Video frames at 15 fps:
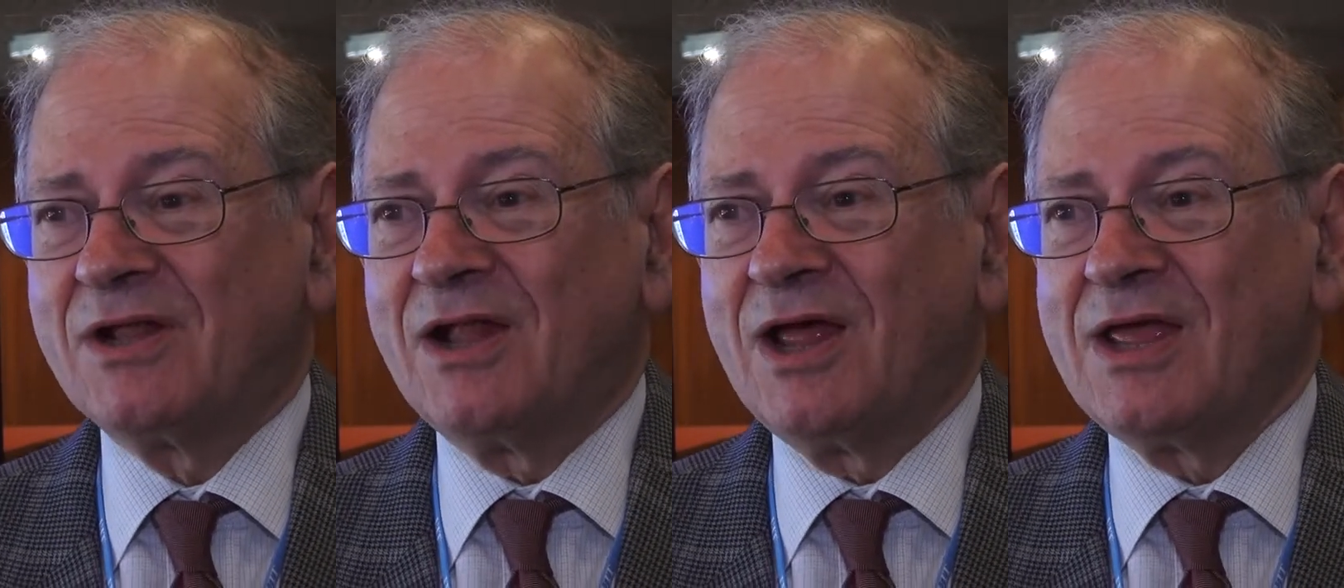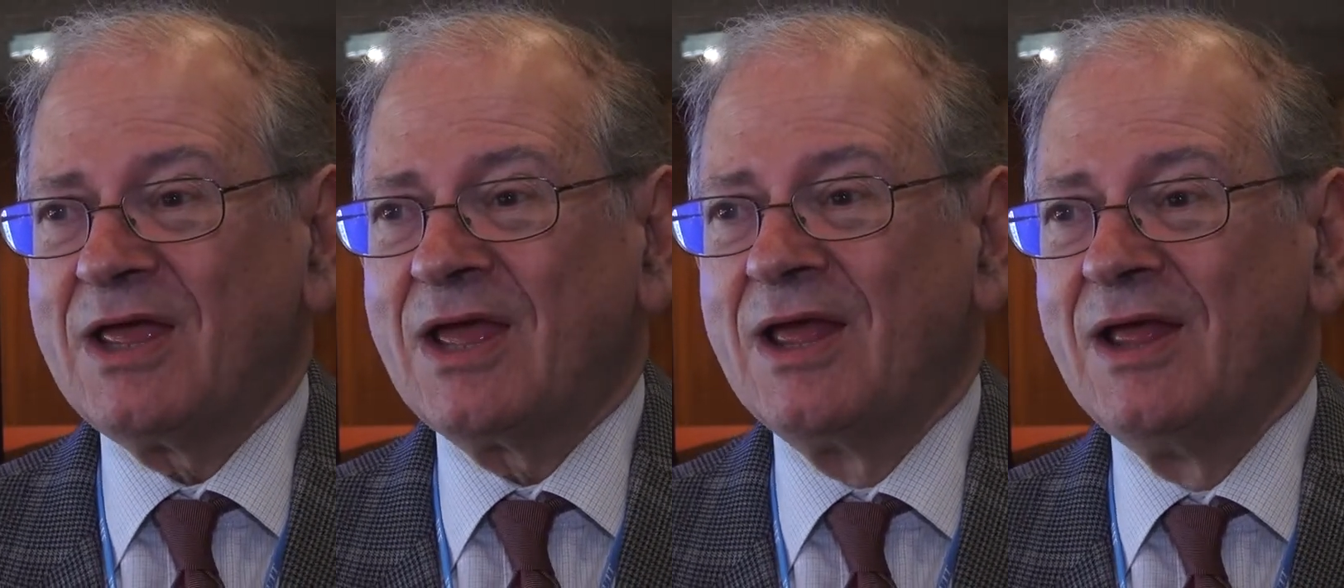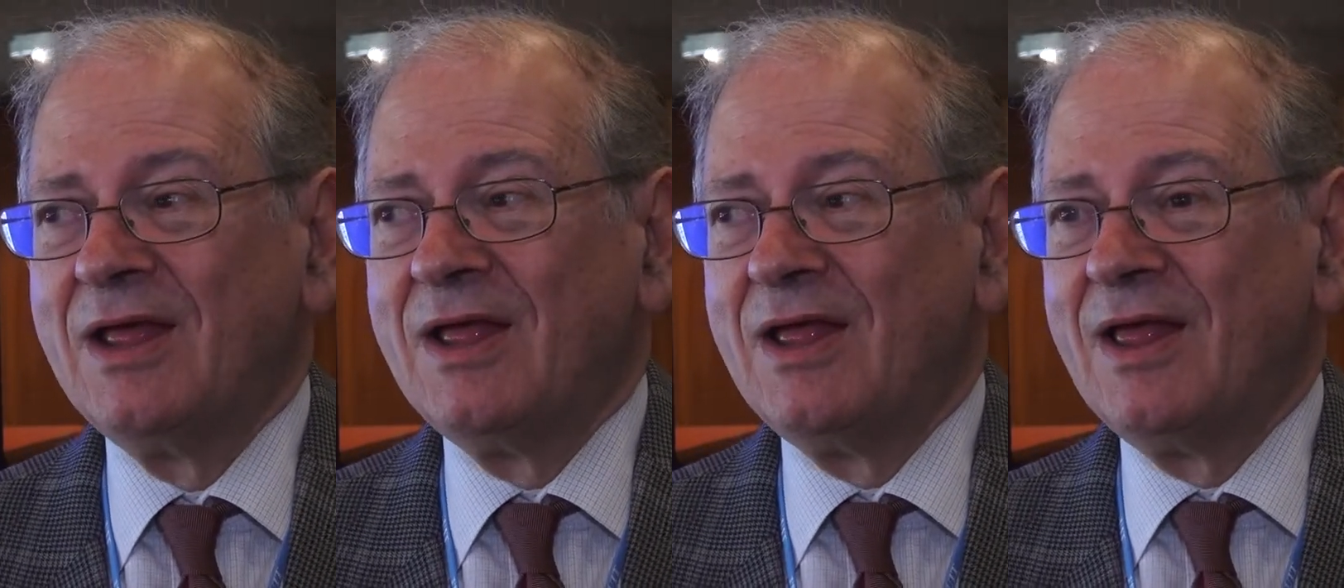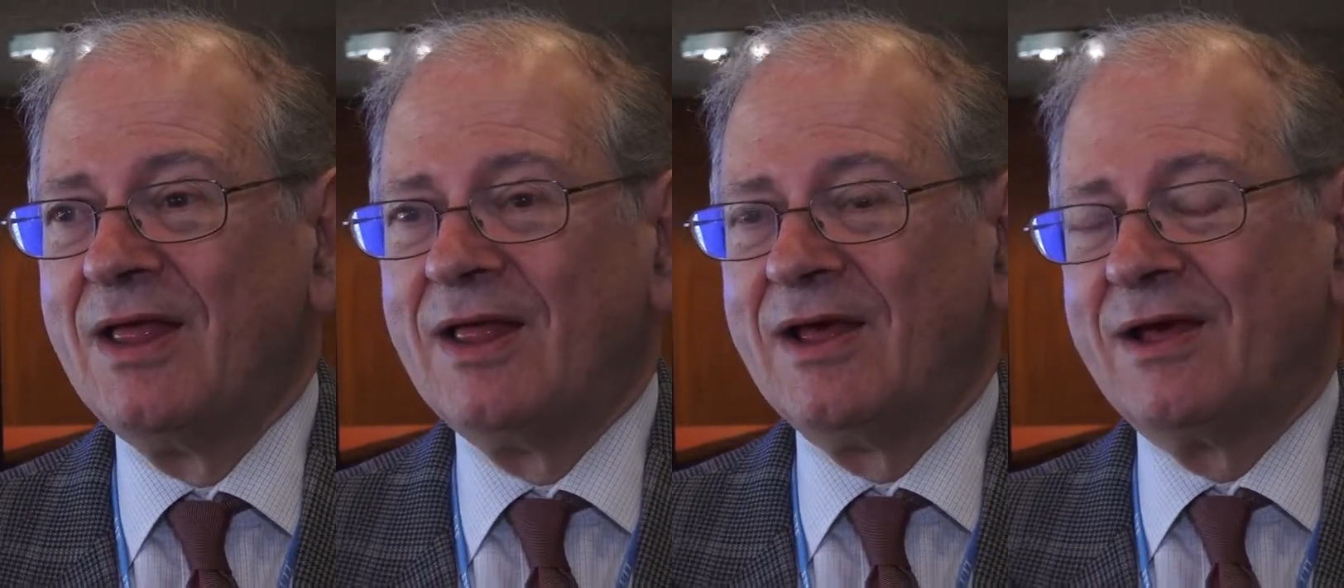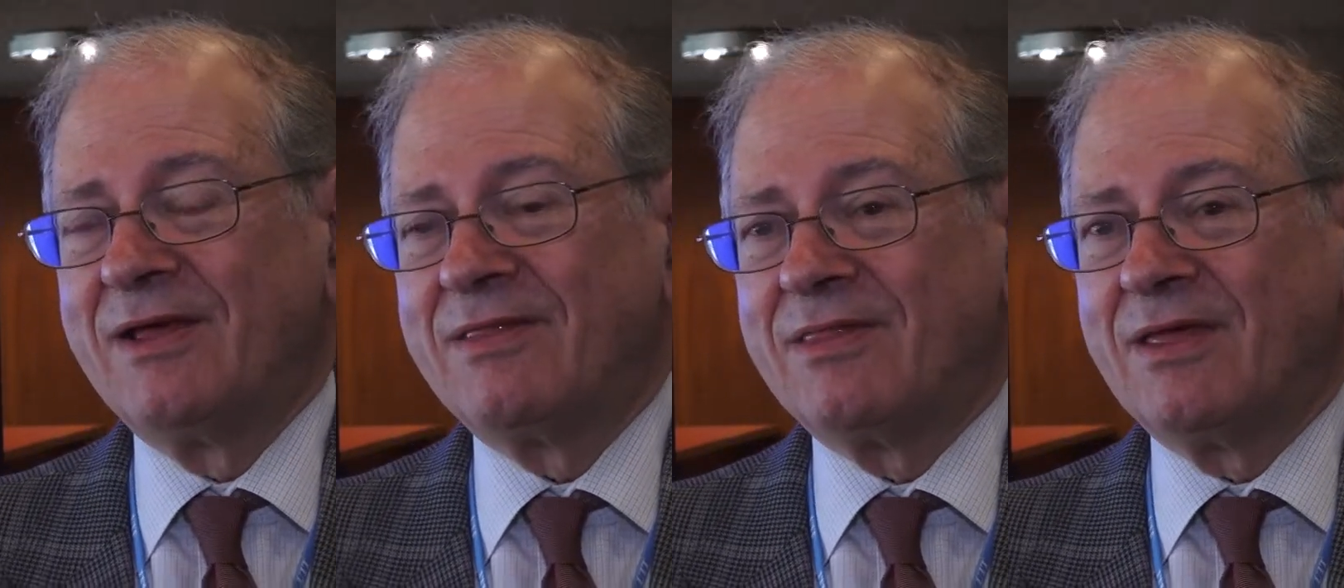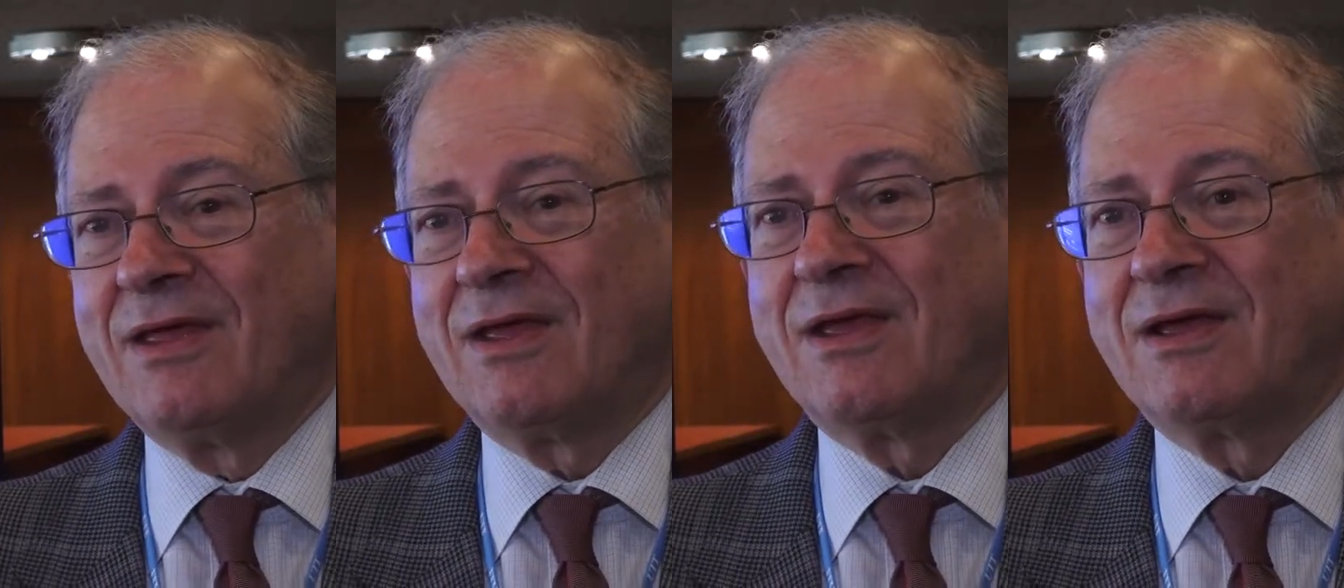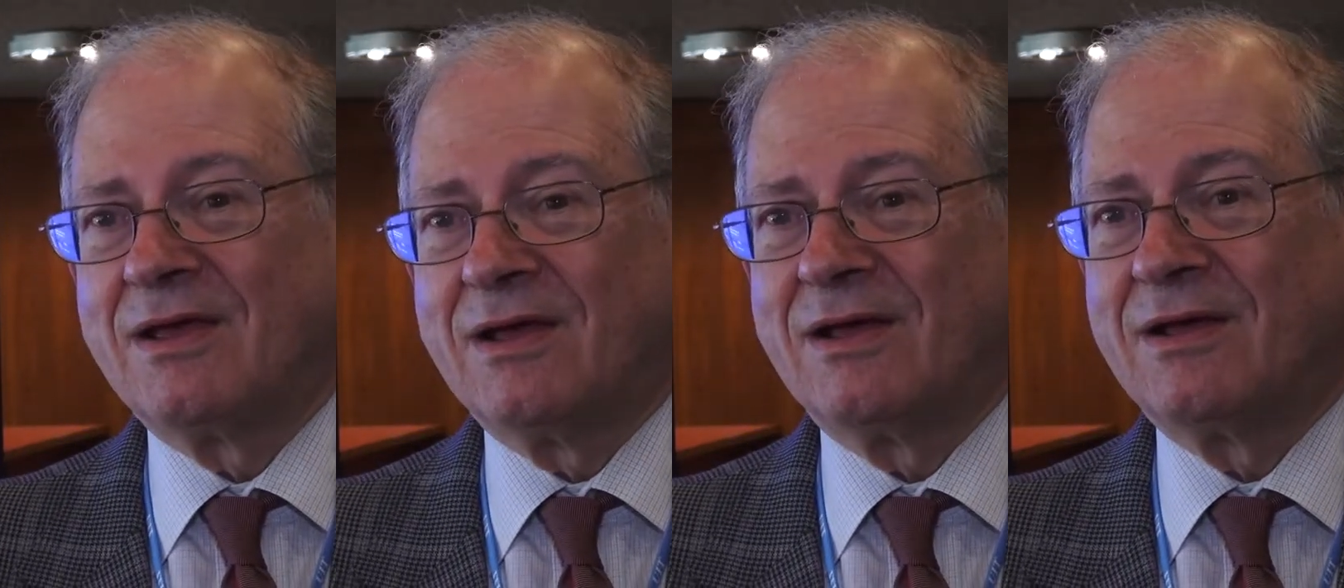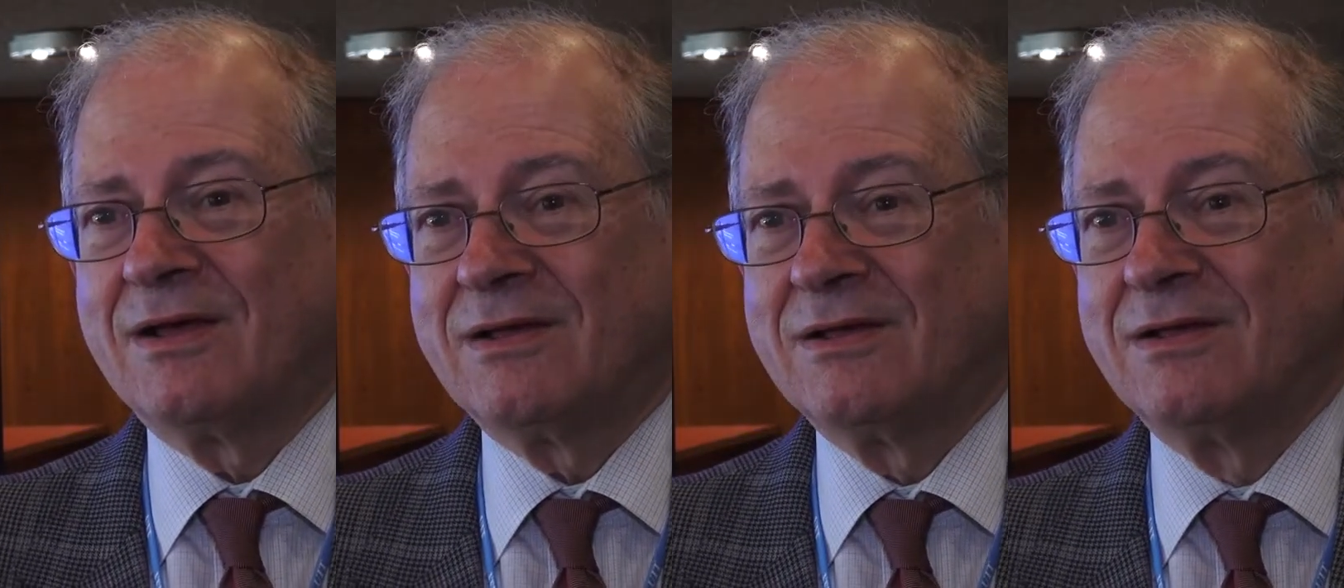the like. I think
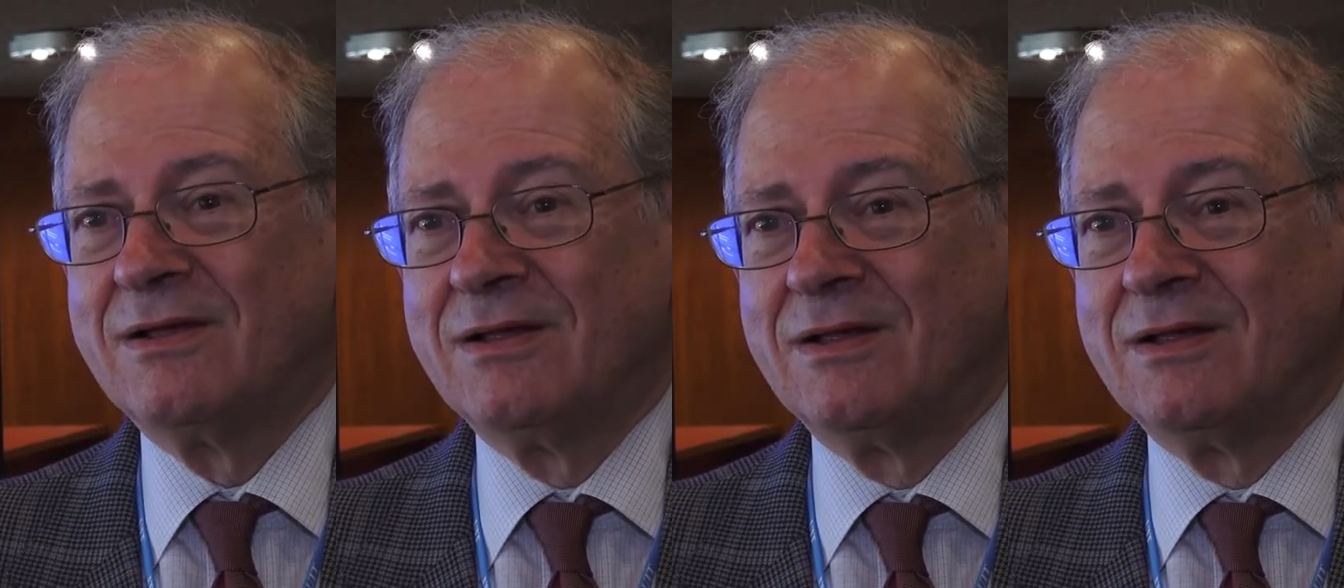uh,